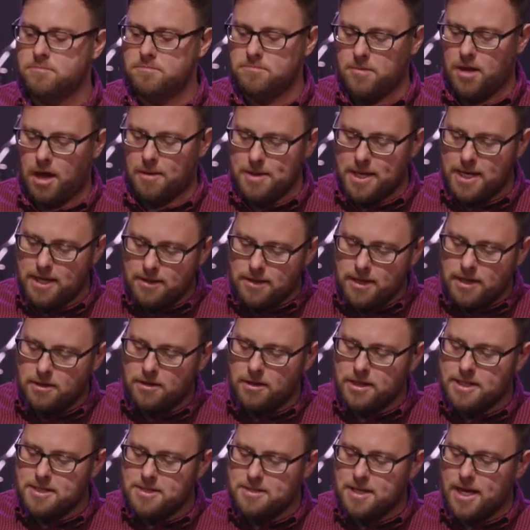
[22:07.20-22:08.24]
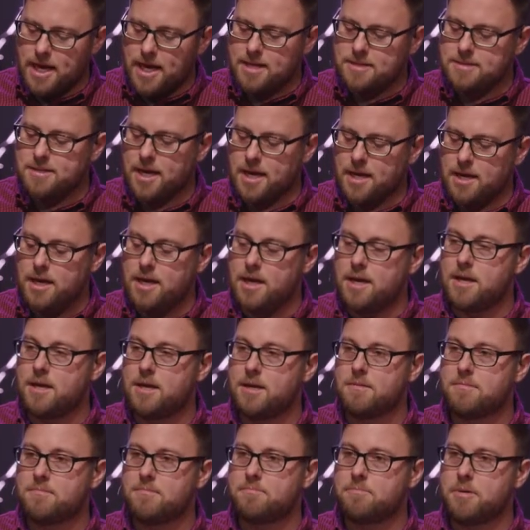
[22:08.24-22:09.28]
I mean, it literally says that he
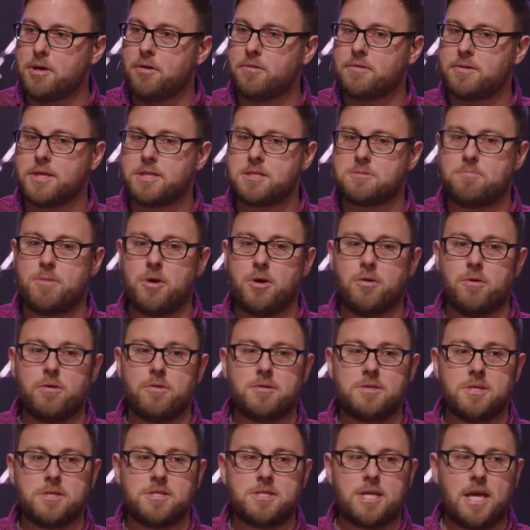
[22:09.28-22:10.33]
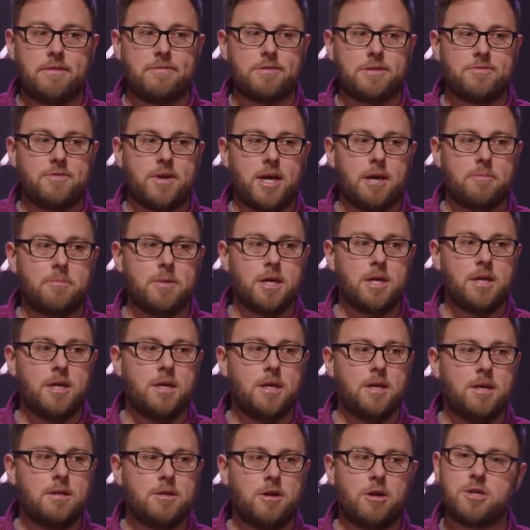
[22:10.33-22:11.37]
built this boat to save his family.
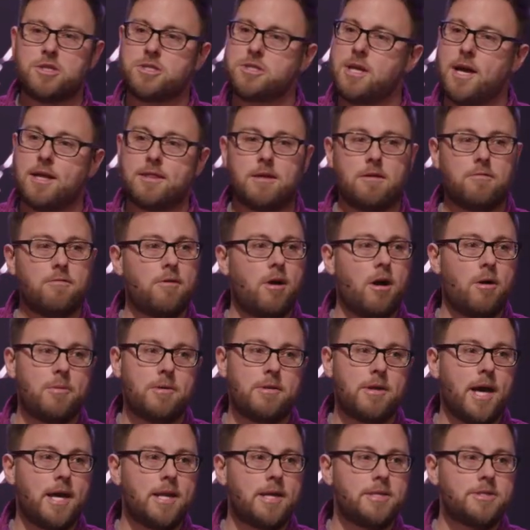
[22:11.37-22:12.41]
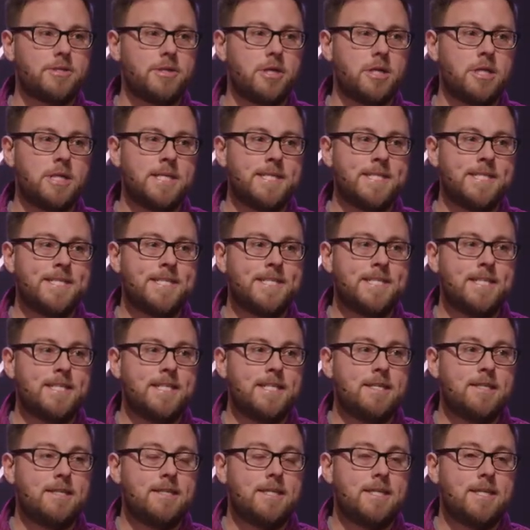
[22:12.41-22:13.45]
There's nothing wrong with that, is there?
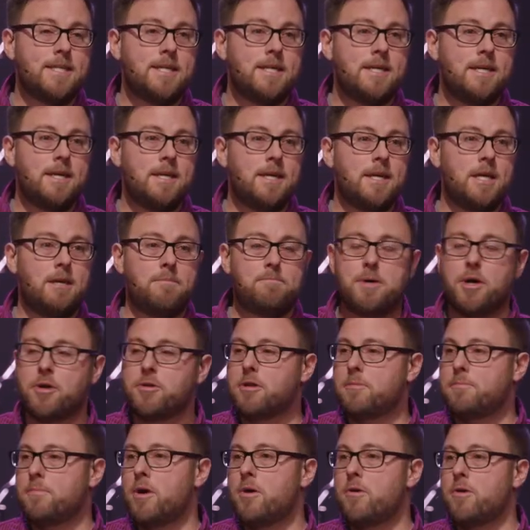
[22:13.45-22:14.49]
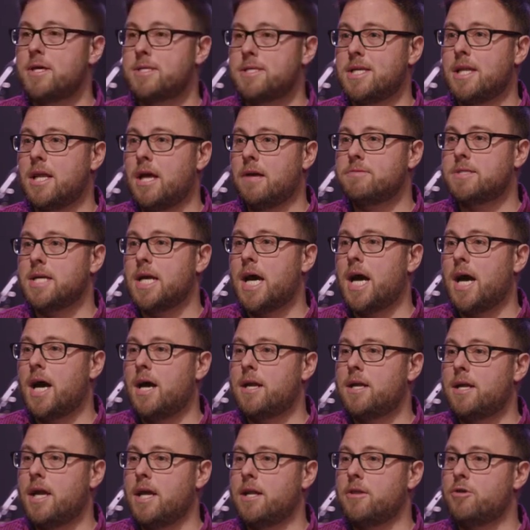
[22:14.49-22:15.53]
He built the boat because he loves God,
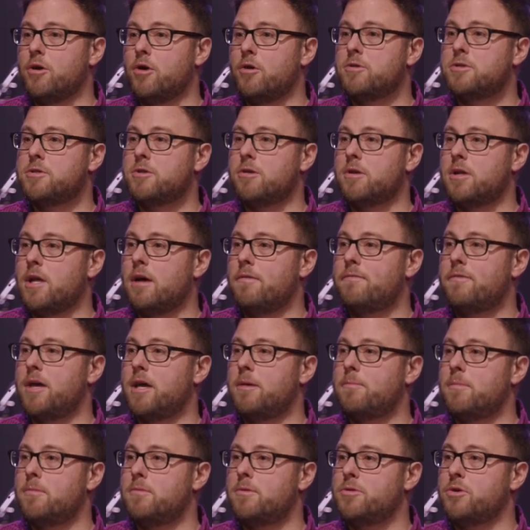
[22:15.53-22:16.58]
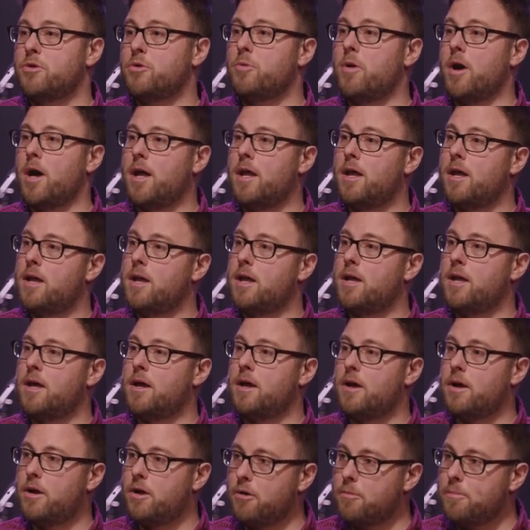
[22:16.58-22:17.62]
and those who love him do what?
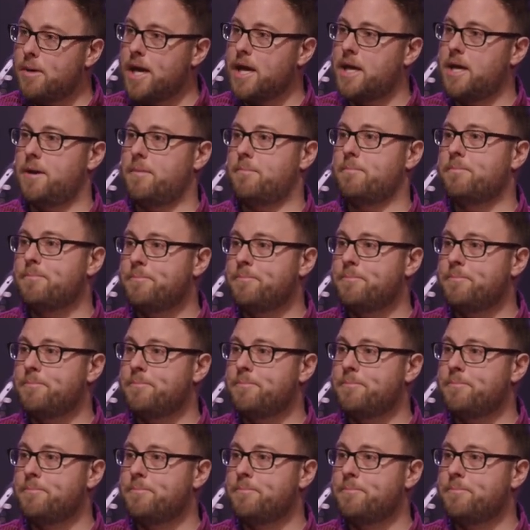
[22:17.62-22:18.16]
Obey him.